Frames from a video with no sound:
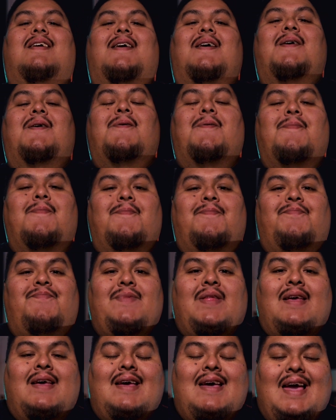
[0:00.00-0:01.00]

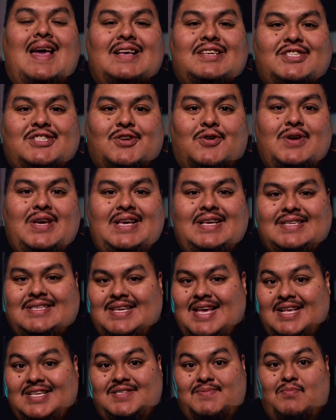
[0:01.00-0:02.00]
Um, and so he
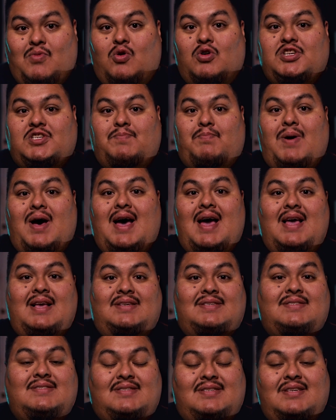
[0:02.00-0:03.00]
sends more
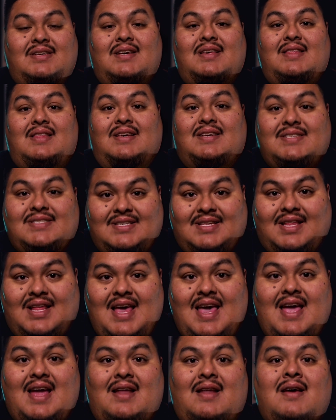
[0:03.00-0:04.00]
spies to this
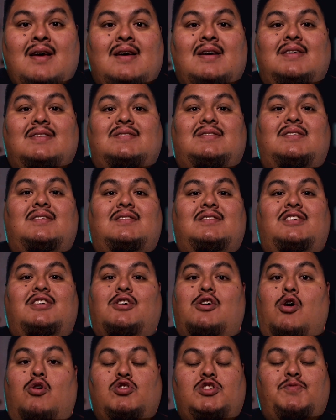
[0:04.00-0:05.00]
land to,
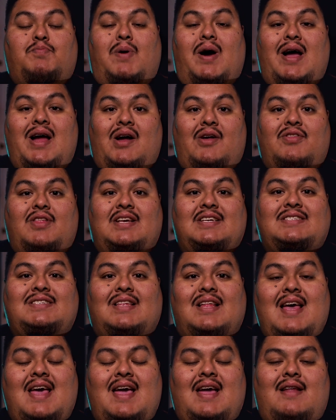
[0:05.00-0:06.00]
to go spy on
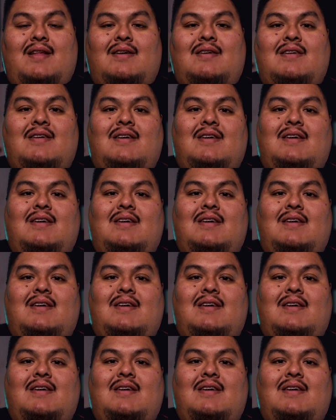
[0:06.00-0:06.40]
this land.